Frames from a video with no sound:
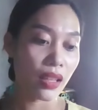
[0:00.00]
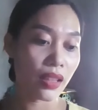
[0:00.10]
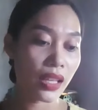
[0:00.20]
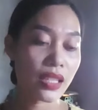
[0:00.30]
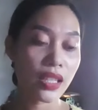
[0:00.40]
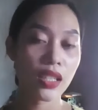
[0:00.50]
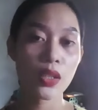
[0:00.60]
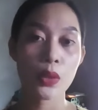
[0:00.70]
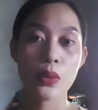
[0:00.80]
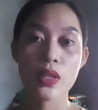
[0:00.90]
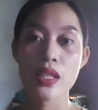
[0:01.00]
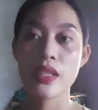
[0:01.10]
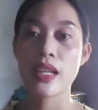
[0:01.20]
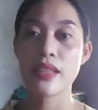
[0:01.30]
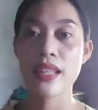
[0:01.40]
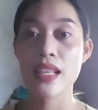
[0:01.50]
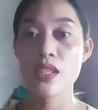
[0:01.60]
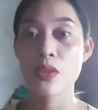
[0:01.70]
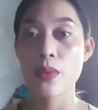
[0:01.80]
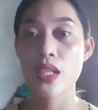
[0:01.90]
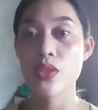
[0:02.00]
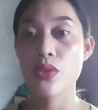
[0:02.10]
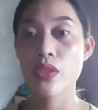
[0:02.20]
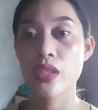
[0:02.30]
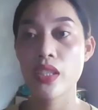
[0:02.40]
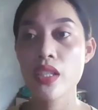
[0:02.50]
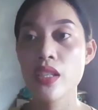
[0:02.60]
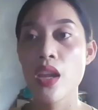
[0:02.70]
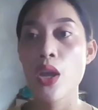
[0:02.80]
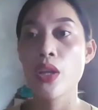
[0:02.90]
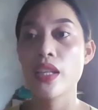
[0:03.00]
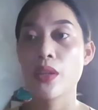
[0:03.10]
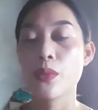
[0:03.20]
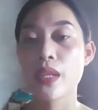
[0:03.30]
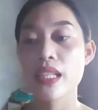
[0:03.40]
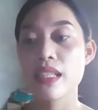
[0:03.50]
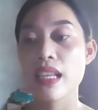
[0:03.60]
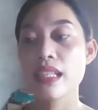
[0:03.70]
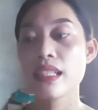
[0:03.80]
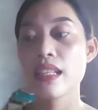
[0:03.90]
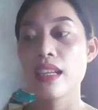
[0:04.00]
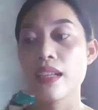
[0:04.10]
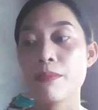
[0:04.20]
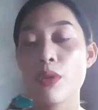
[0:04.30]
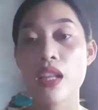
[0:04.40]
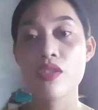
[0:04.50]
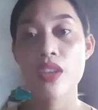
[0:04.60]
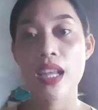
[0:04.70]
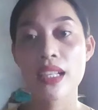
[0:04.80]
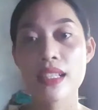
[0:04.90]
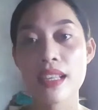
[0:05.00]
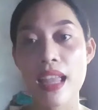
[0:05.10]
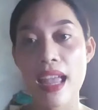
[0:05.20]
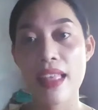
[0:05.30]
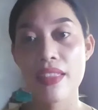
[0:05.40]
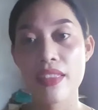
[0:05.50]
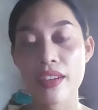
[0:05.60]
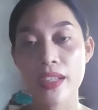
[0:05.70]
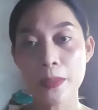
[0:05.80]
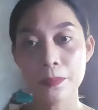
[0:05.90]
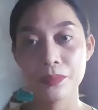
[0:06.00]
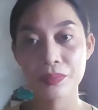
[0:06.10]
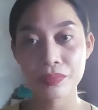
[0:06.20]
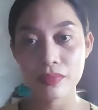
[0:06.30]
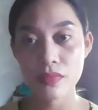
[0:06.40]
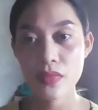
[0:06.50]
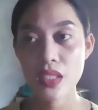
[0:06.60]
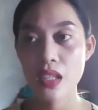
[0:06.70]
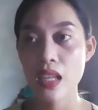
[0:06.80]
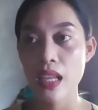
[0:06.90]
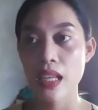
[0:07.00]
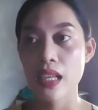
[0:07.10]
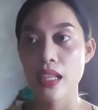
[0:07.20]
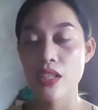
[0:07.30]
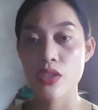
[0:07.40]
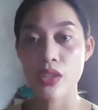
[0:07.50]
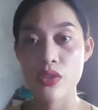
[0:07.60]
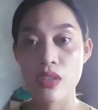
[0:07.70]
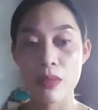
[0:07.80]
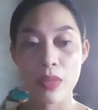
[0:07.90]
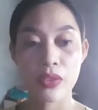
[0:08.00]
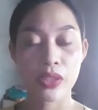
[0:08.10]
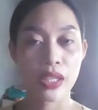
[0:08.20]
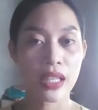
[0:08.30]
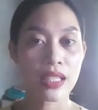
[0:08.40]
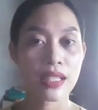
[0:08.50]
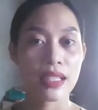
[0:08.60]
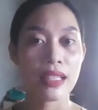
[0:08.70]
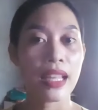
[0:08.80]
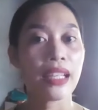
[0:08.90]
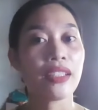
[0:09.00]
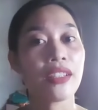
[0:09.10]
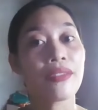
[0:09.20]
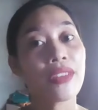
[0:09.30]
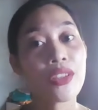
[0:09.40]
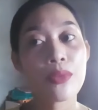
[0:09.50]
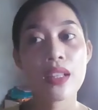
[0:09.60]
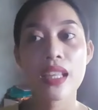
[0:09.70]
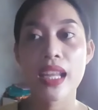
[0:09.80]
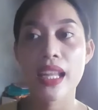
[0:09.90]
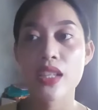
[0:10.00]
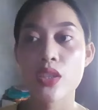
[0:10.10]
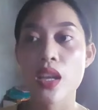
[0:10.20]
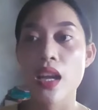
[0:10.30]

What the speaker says: this includes the test questionnaires, the quizzes, projects, and their instructional materials like their visual aids,